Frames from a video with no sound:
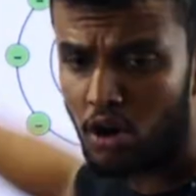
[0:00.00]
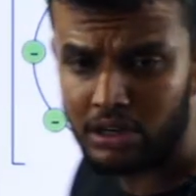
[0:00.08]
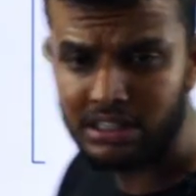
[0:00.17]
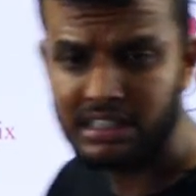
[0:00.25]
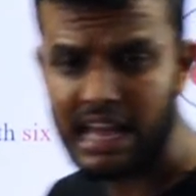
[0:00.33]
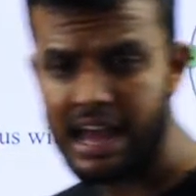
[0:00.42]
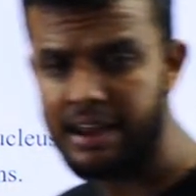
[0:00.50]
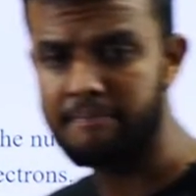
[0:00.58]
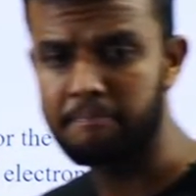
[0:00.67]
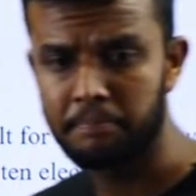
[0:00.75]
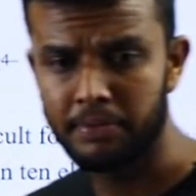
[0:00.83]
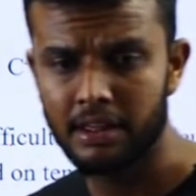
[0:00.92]
doubt is there?
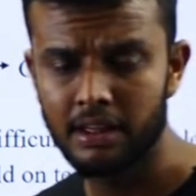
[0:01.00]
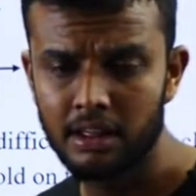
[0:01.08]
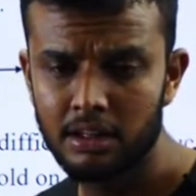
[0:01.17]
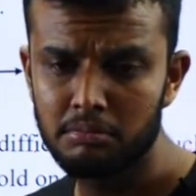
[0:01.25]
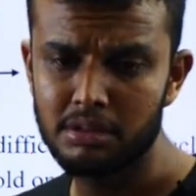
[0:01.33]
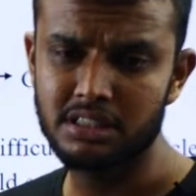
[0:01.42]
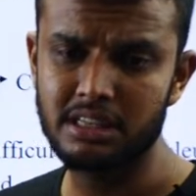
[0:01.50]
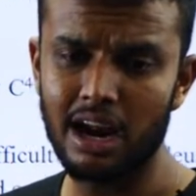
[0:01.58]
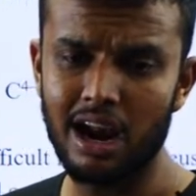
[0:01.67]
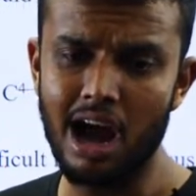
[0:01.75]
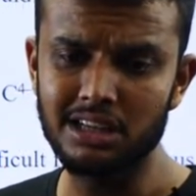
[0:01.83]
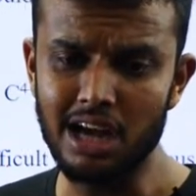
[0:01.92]

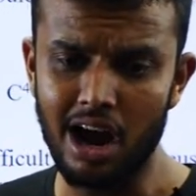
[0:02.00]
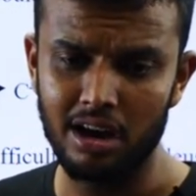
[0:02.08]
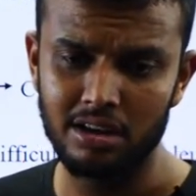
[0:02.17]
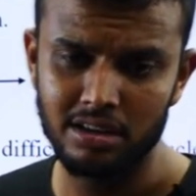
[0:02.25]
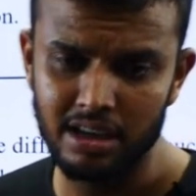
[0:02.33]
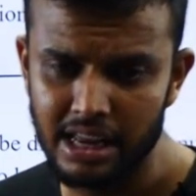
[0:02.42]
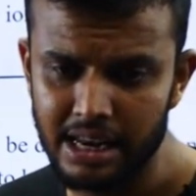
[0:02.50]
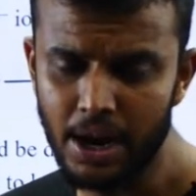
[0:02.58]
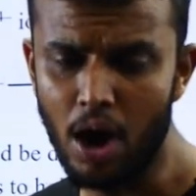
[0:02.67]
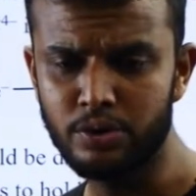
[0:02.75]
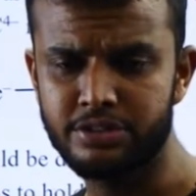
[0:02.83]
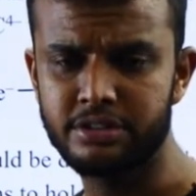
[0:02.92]
Mr. Raja, any
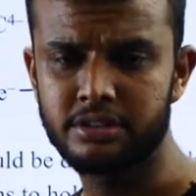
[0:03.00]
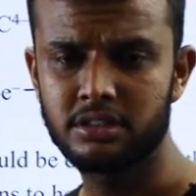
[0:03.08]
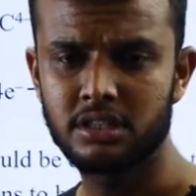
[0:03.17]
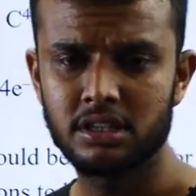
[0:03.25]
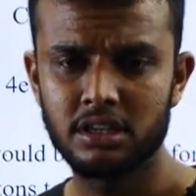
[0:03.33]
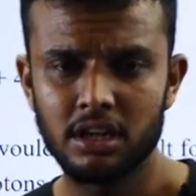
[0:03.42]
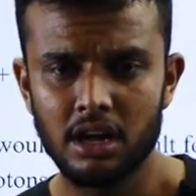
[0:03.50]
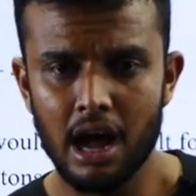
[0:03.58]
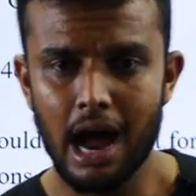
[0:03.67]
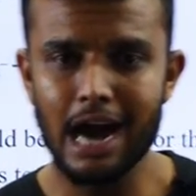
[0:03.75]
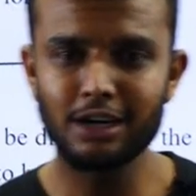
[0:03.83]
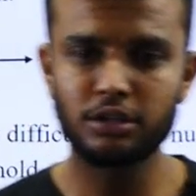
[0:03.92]
doubt?
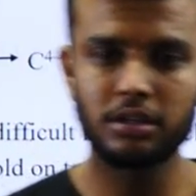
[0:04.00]
And